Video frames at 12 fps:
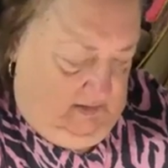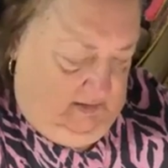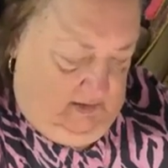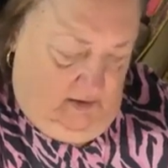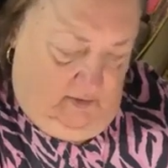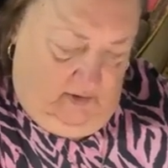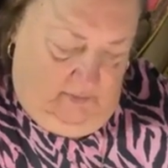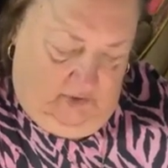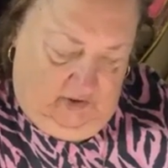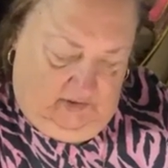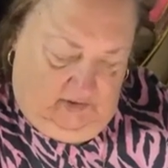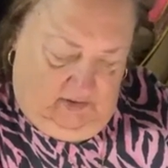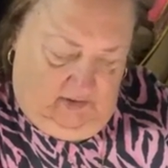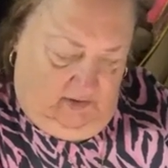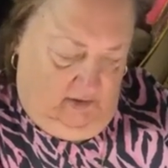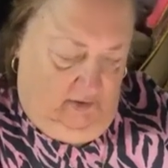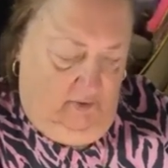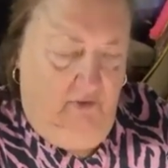So I'm just going to
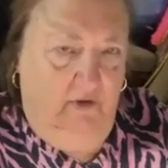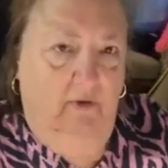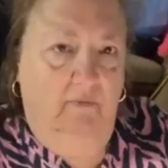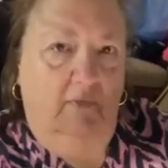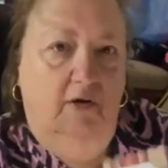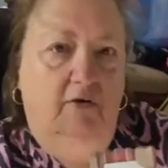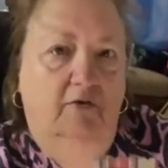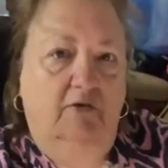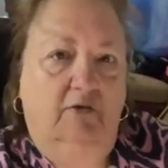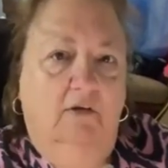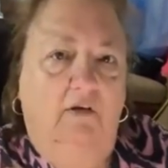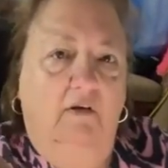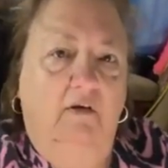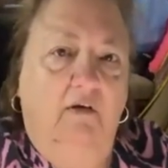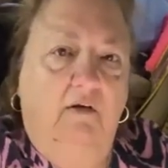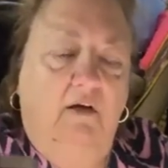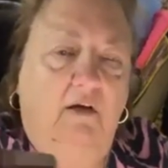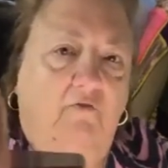glue them. Here's the
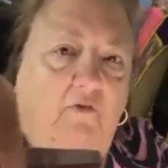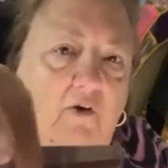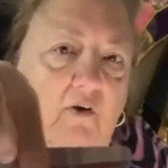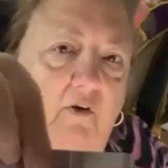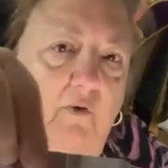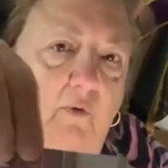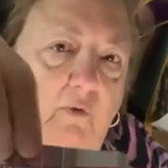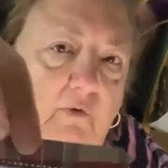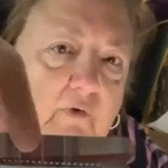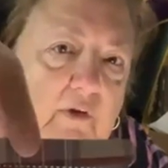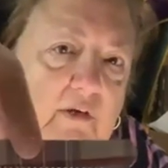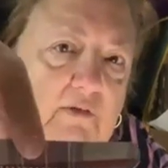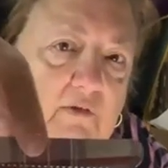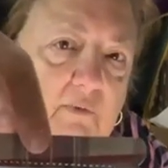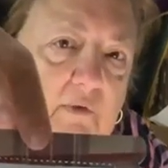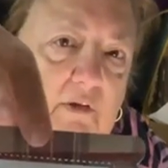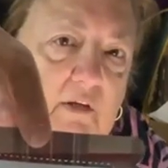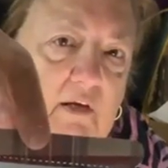gift card holder.
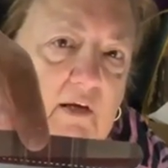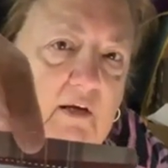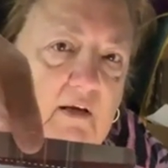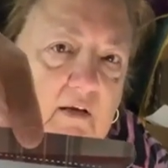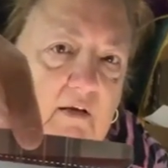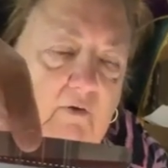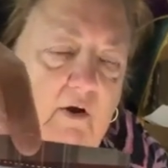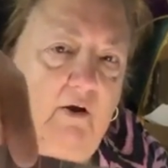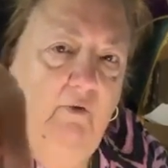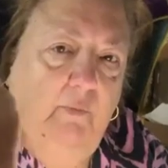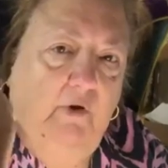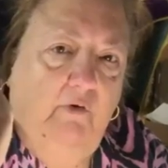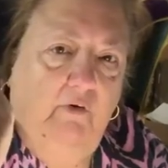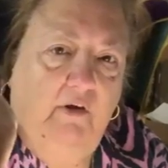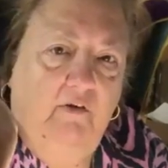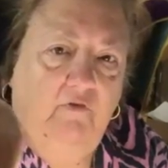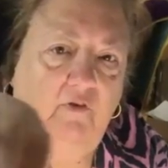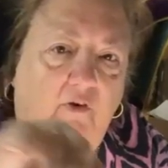That's with the Cracker Barrel
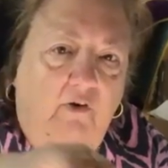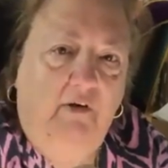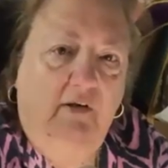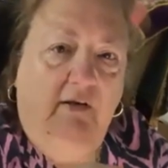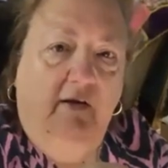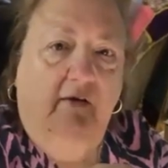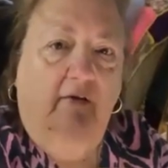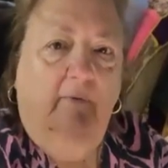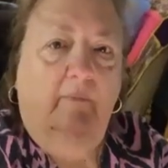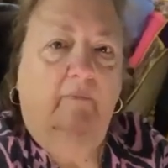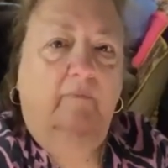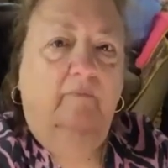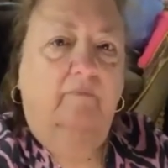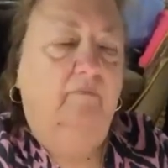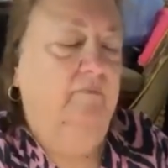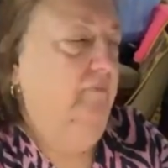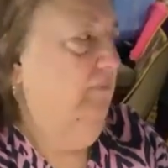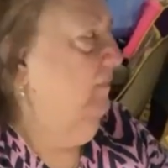gift card in there.
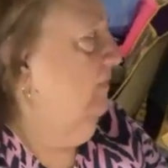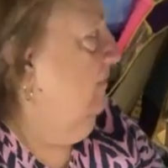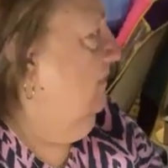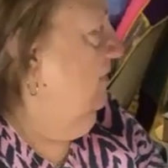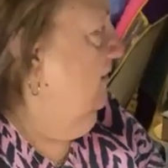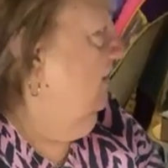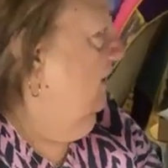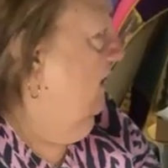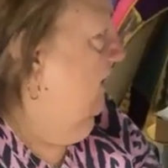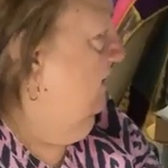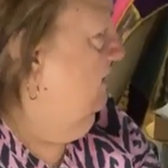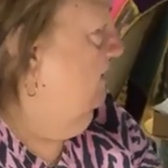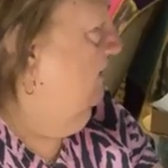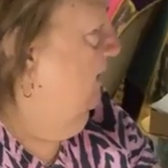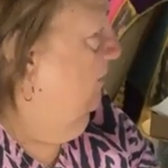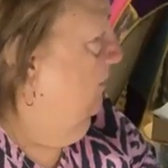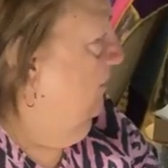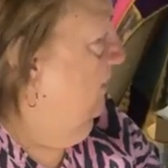Thanks,
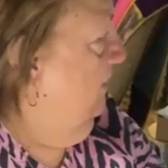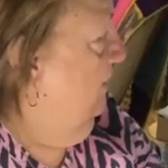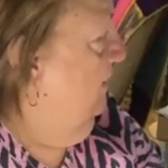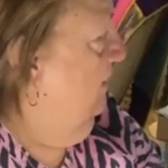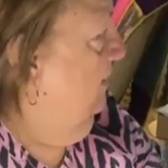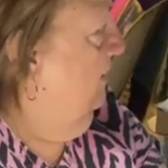Deborah.